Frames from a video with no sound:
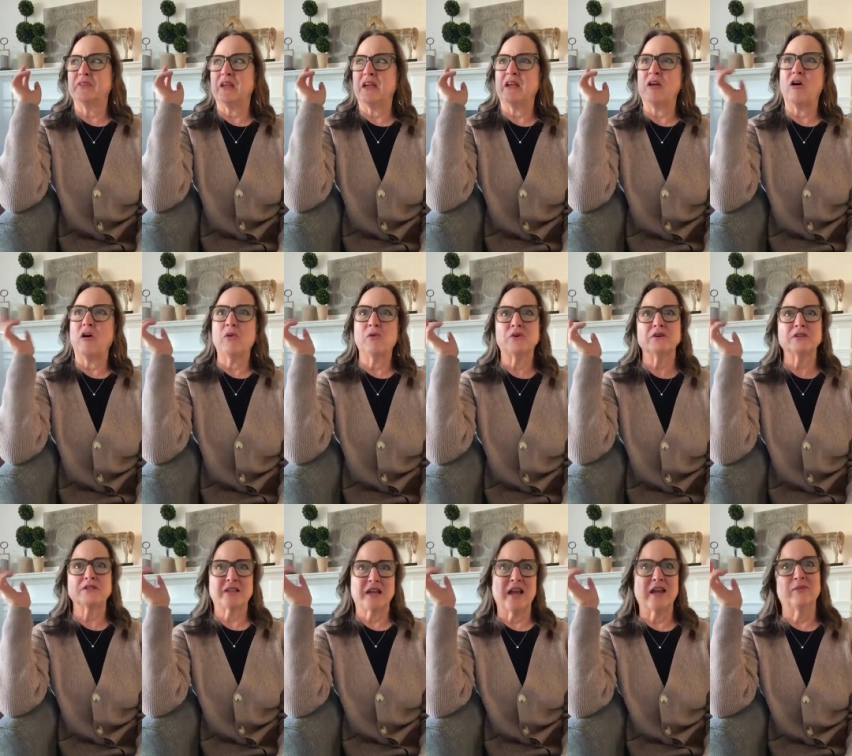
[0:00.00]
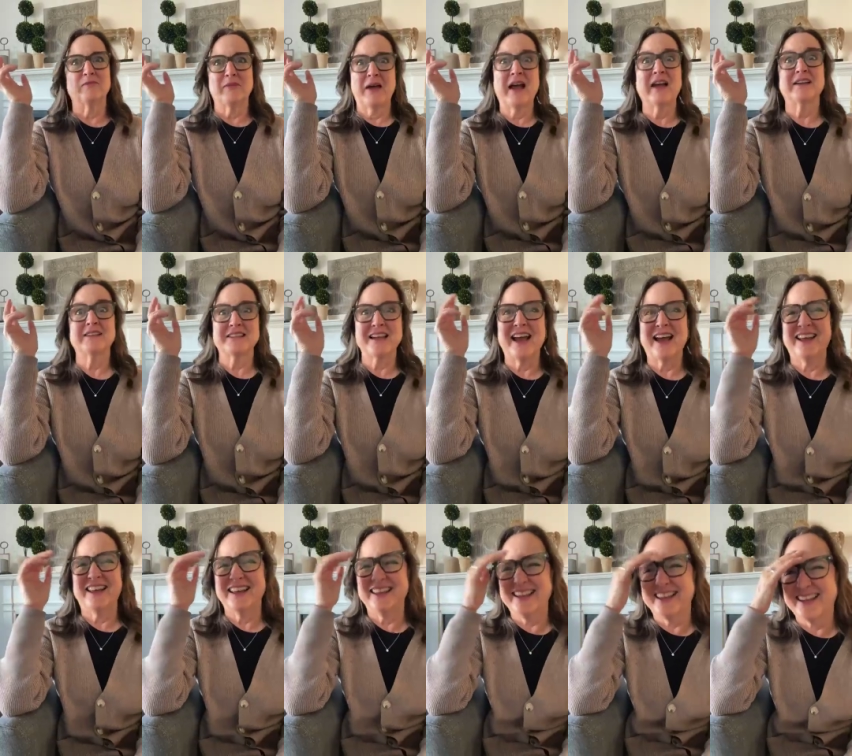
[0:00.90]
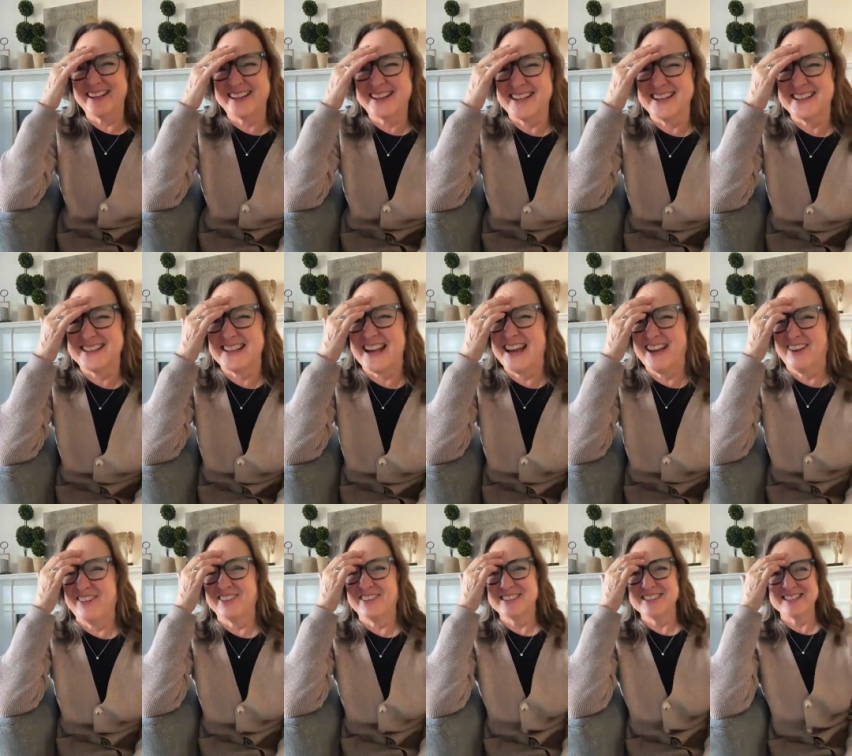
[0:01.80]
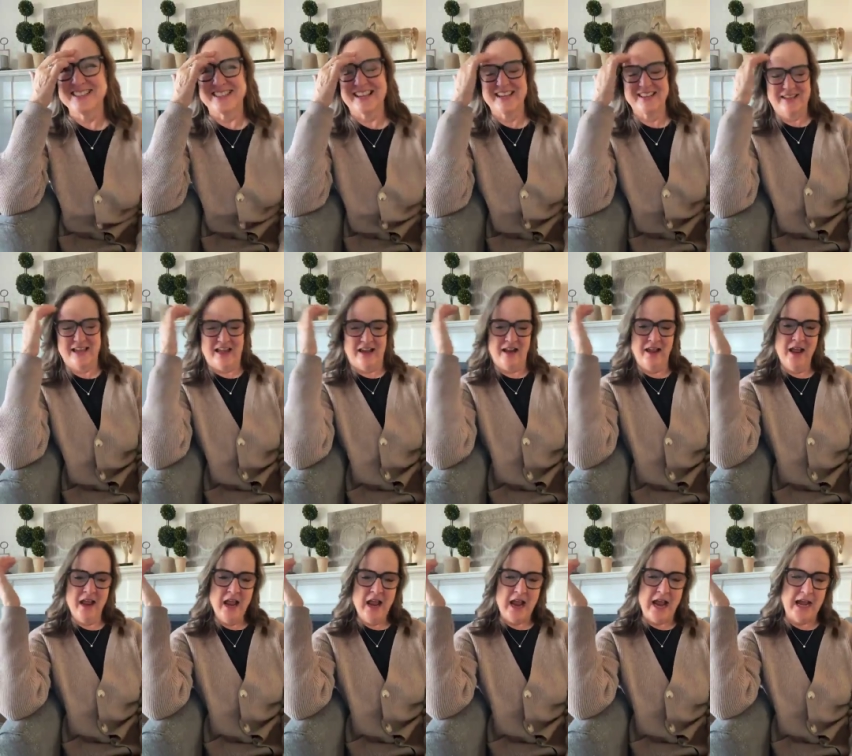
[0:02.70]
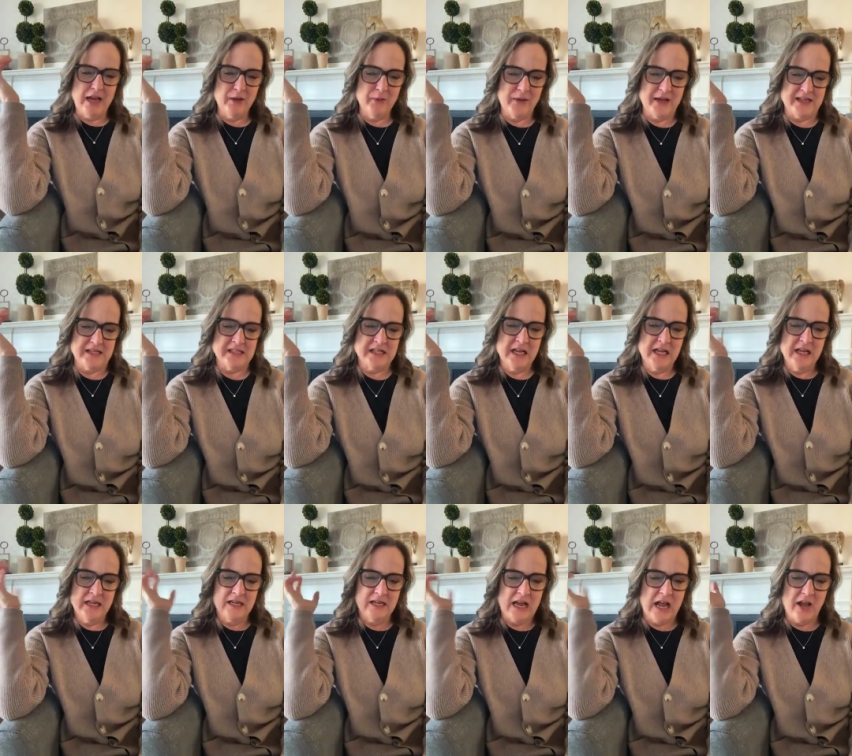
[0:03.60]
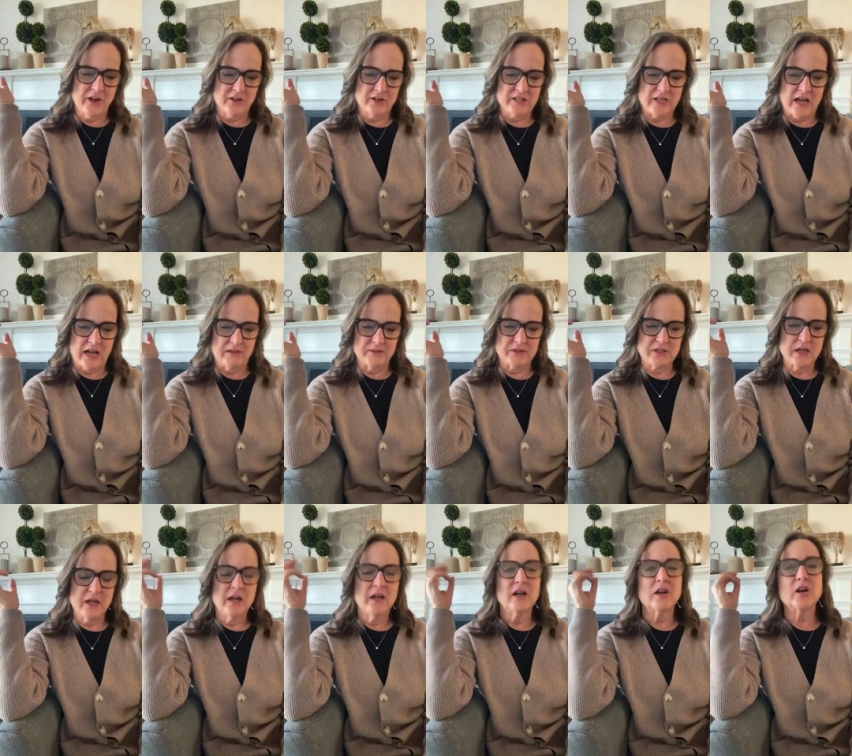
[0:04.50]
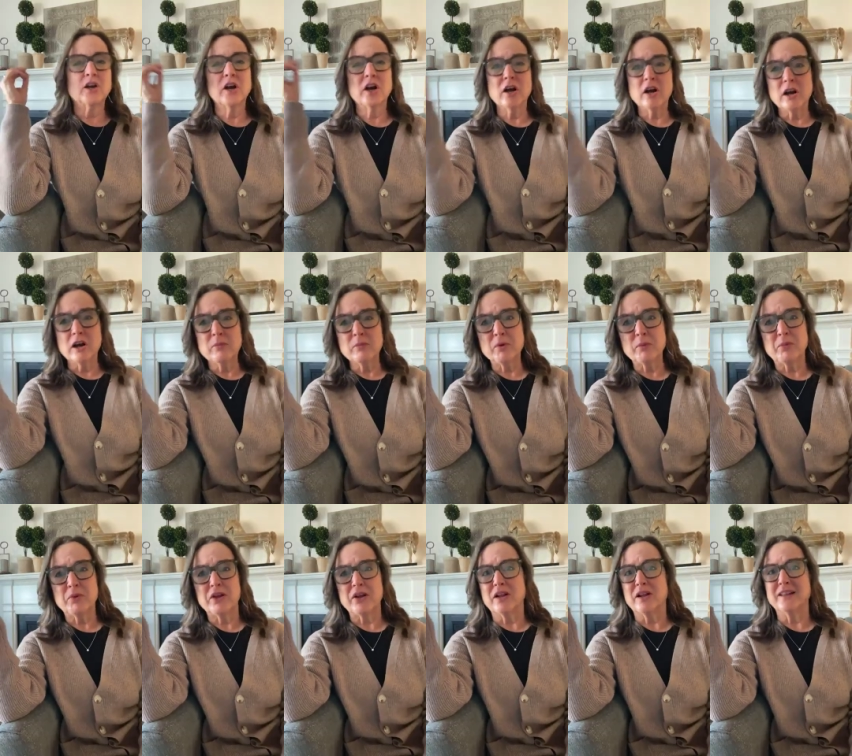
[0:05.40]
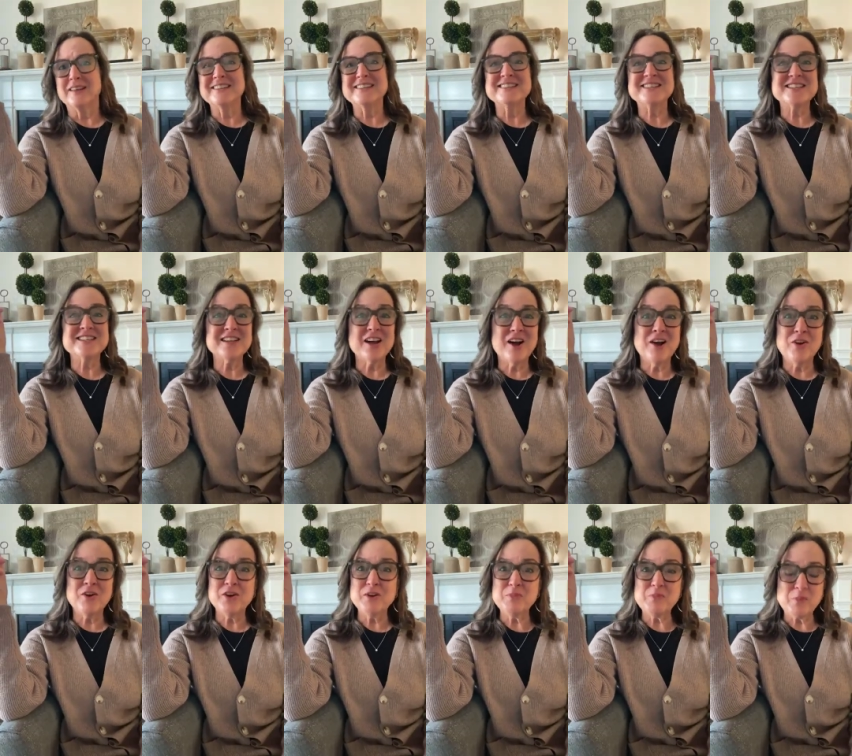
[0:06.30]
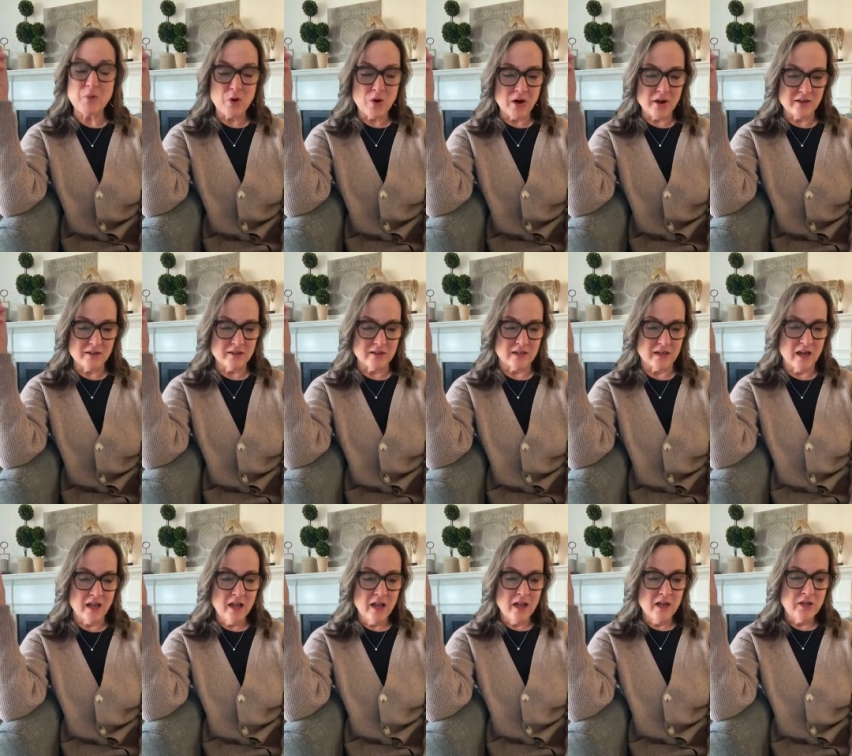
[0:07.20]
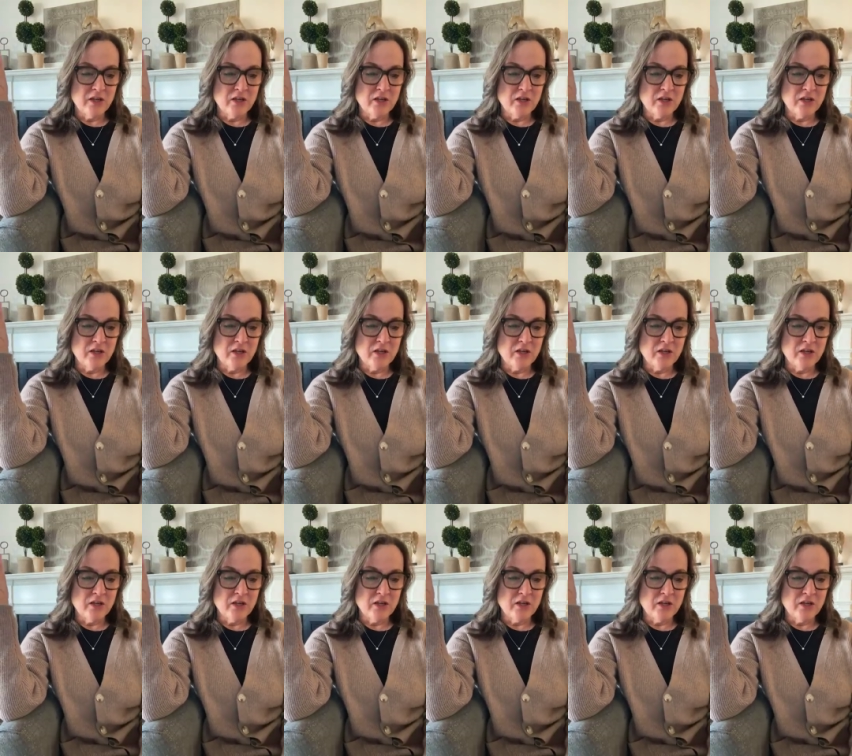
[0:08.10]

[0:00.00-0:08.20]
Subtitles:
they always say Mac Daddy because I always say that. Anyways, countertops. Curb appeal is so important.